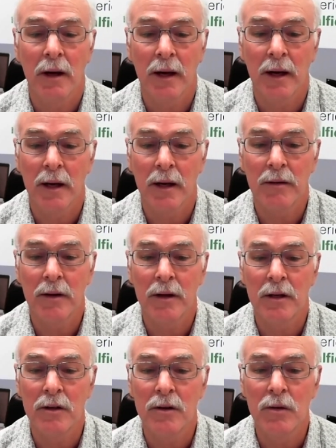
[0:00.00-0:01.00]
And
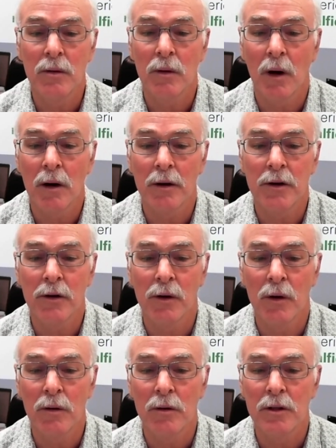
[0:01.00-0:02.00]
then you, on your
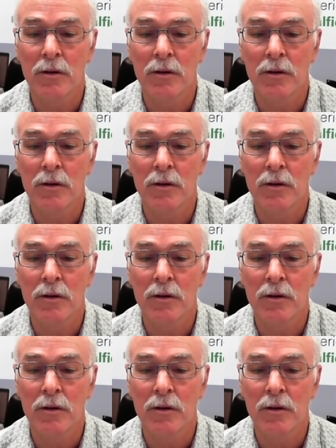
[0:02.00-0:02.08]
own,